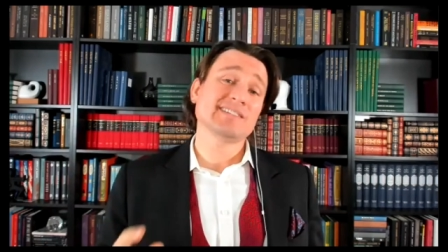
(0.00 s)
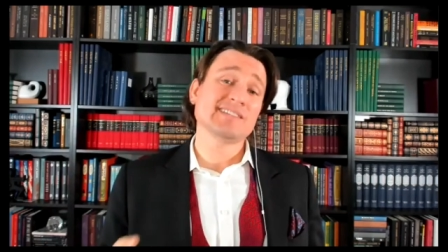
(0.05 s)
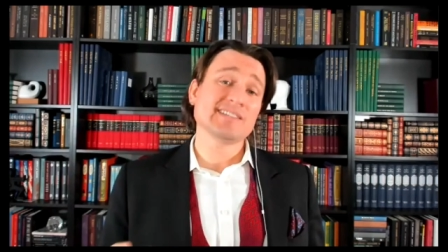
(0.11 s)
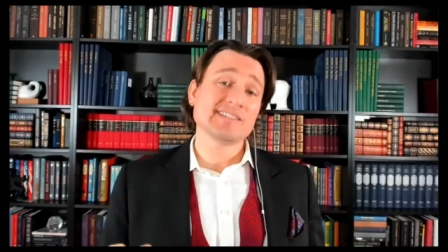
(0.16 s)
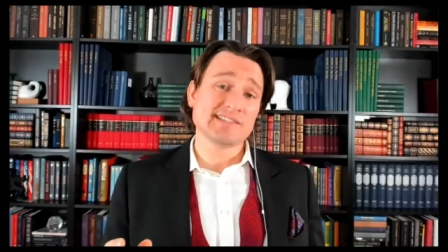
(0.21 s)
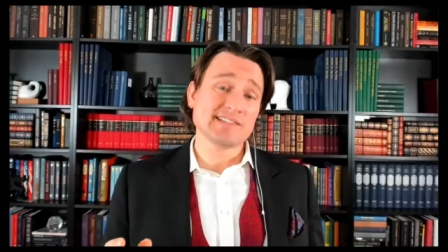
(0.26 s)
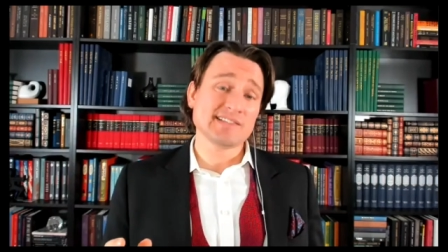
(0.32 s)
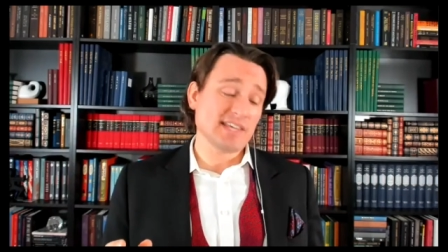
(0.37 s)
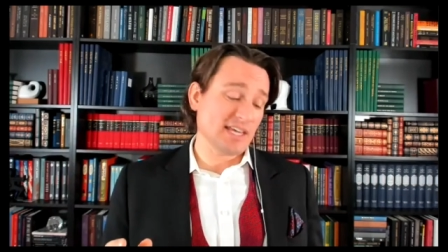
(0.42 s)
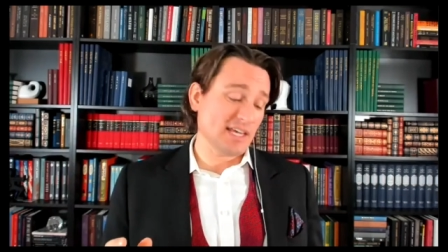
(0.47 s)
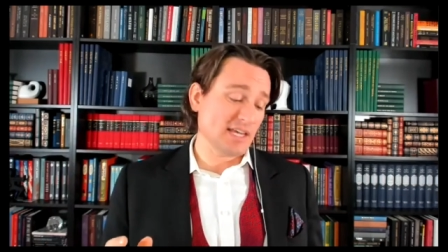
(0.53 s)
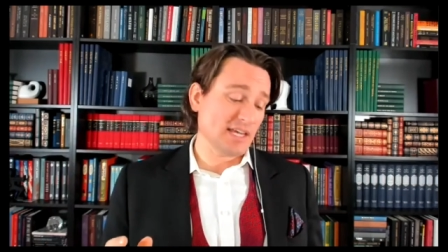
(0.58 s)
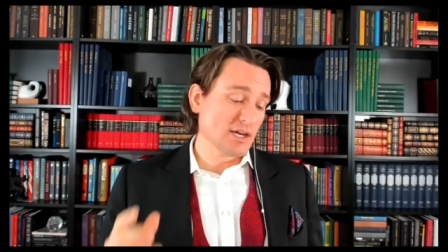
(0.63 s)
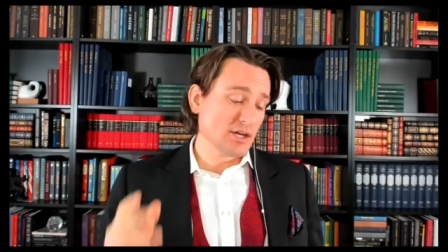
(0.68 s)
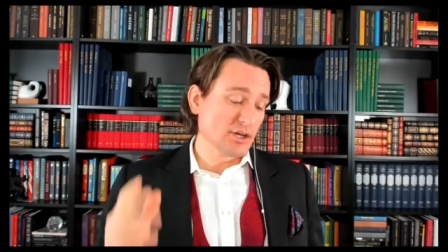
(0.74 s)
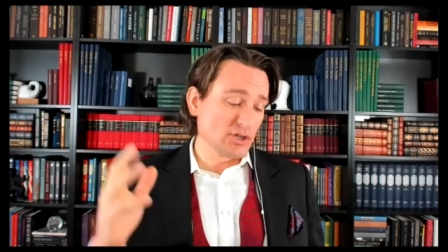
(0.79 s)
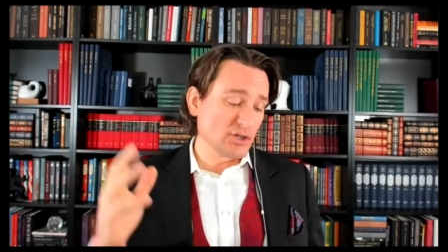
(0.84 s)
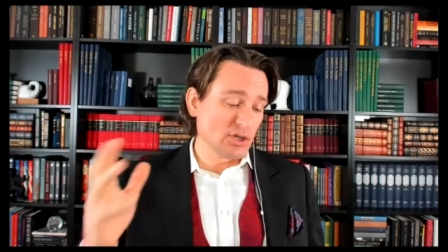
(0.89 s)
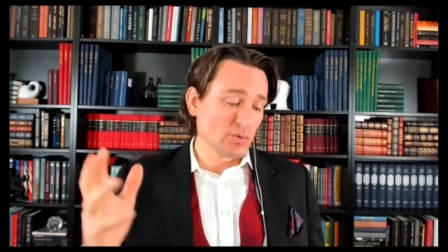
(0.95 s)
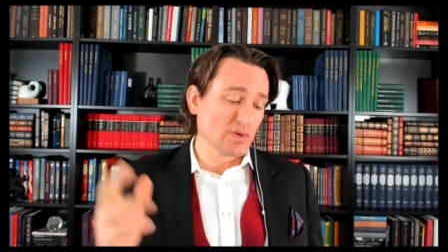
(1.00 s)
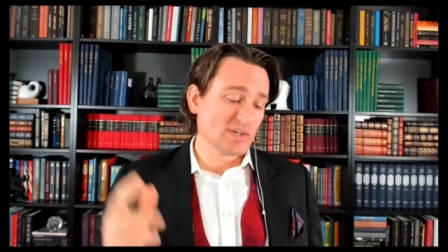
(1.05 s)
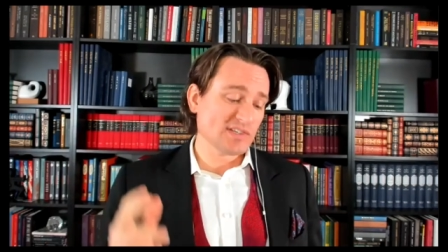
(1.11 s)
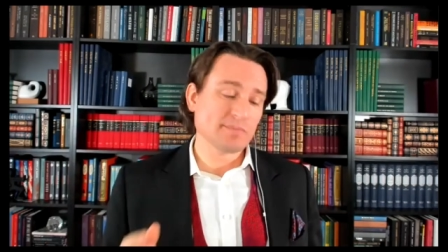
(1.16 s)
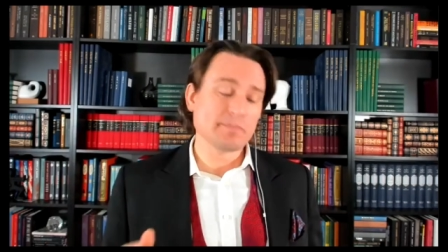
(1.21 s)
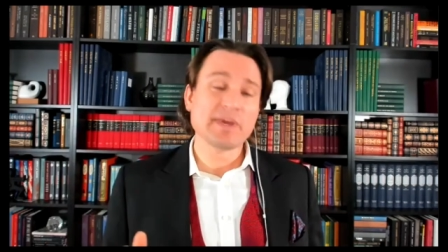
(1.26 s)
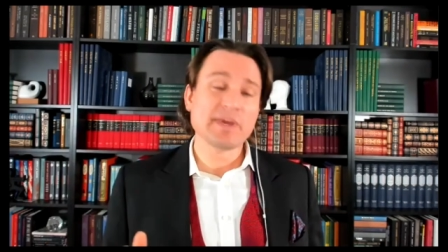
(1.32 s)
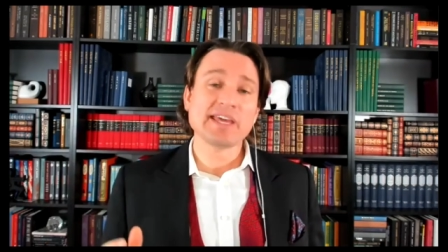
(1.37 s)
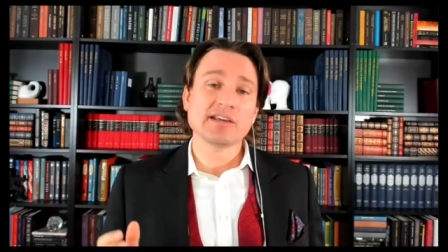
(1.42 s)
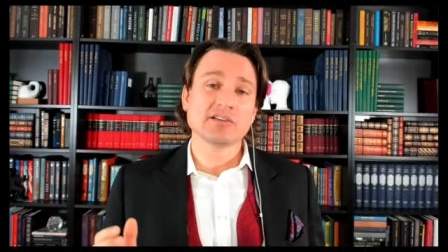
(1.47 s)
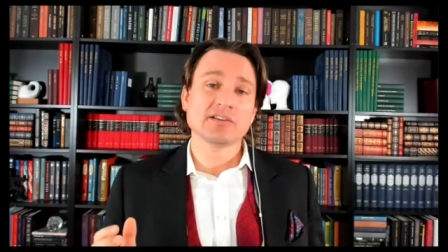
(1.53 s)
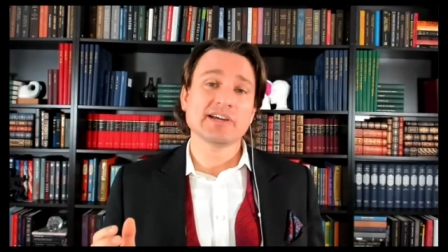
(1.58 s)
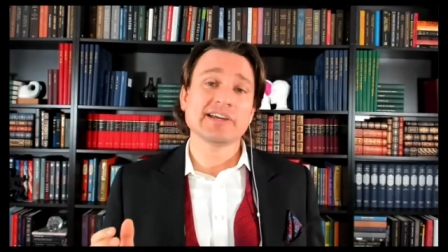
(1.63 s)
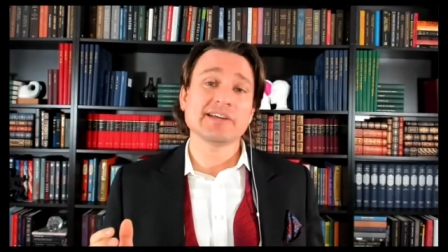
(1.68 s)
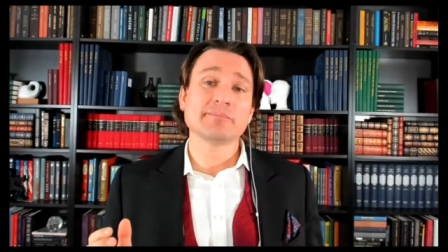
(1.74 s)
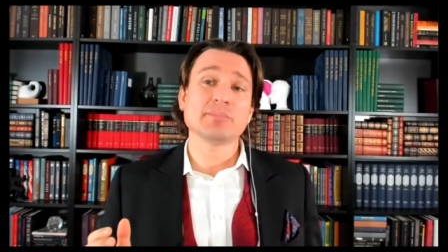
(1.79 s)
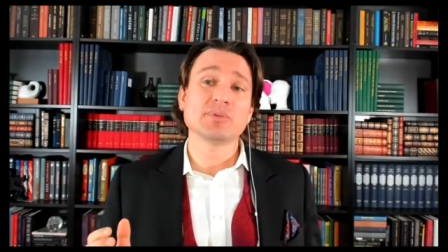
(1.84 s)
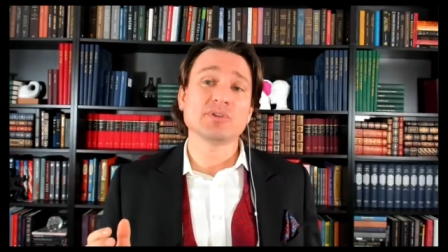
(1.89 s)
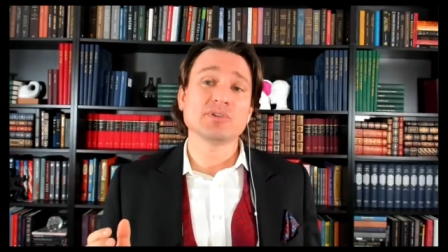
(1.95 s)
to see U.S. bank
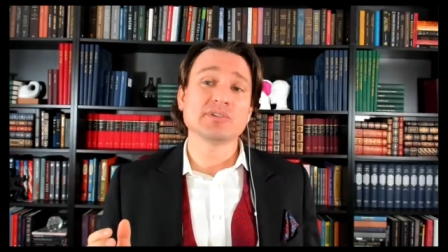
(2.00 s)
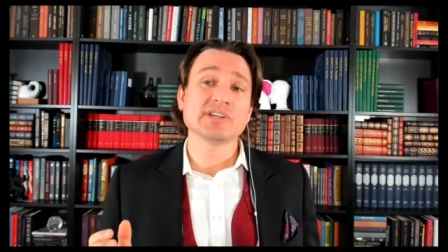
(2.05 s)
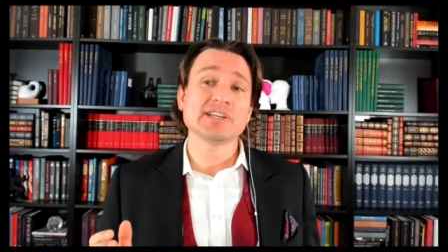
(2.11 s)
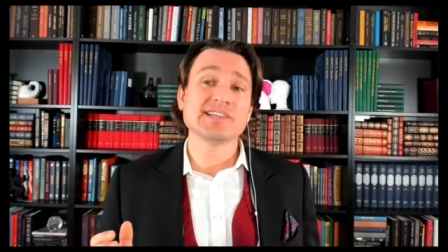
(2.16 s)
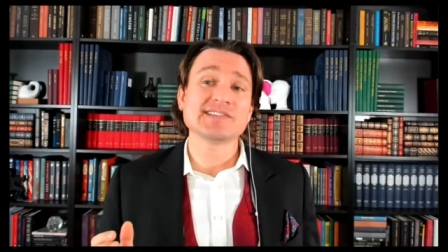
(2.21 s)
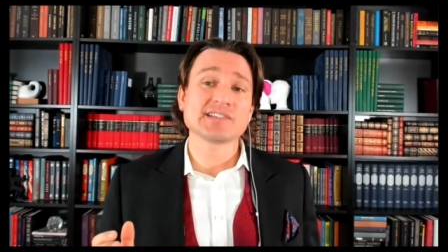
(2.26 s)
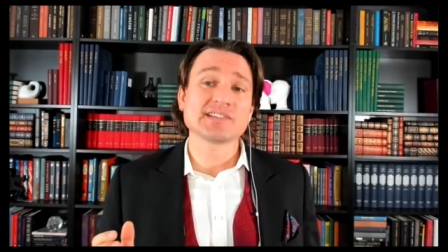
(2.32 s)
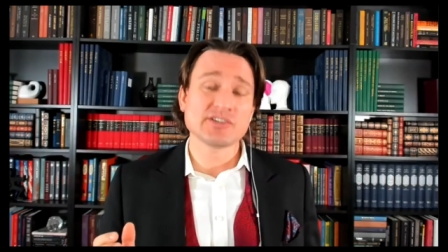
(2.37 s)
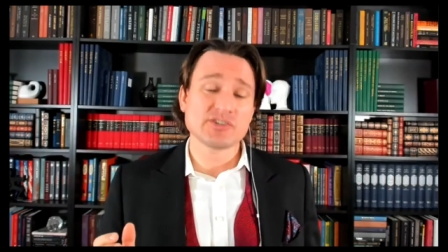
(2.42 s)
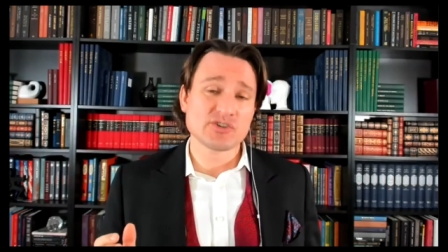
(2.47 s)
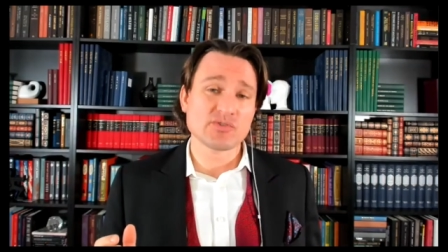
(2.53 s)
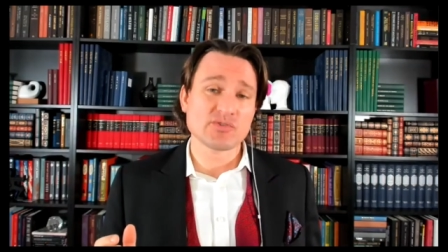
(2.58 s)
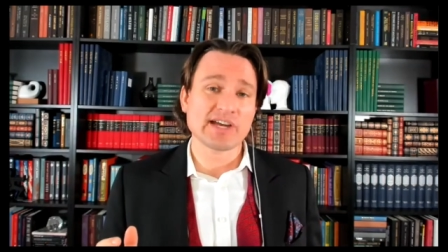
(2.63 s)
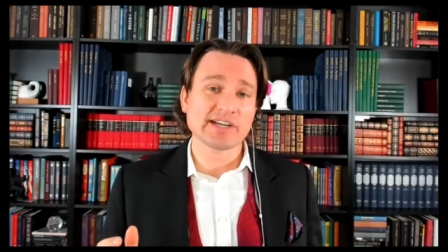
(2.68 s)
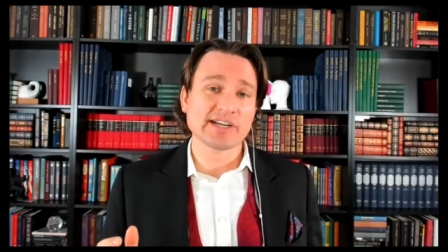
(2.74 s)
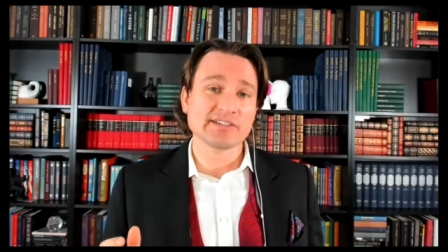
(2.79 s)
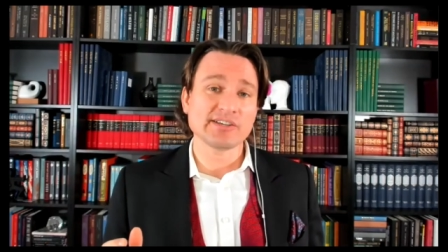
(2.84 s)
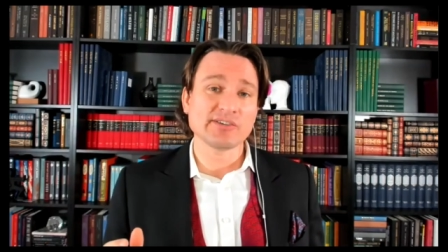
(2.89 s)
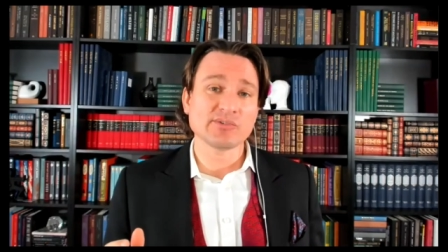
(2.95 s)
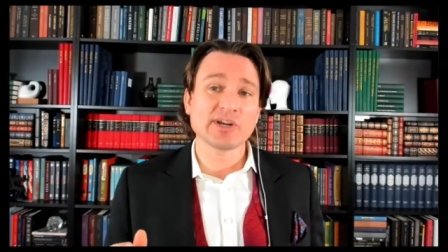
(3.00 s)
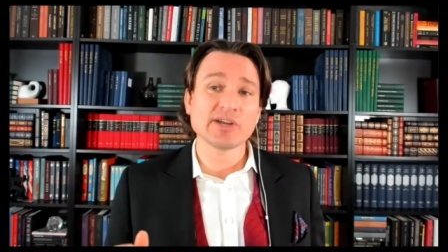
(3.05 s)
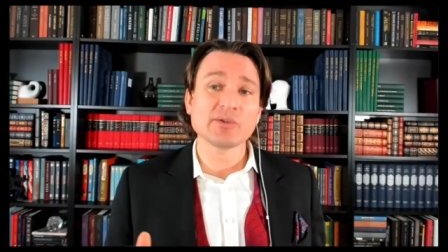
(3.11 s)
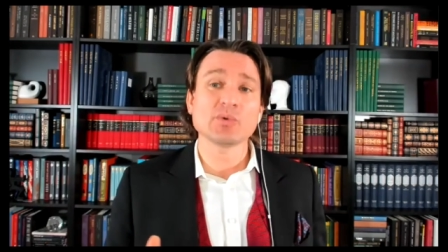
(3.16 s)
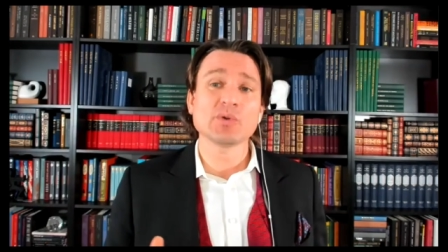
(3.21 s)
liabilities contracting, right?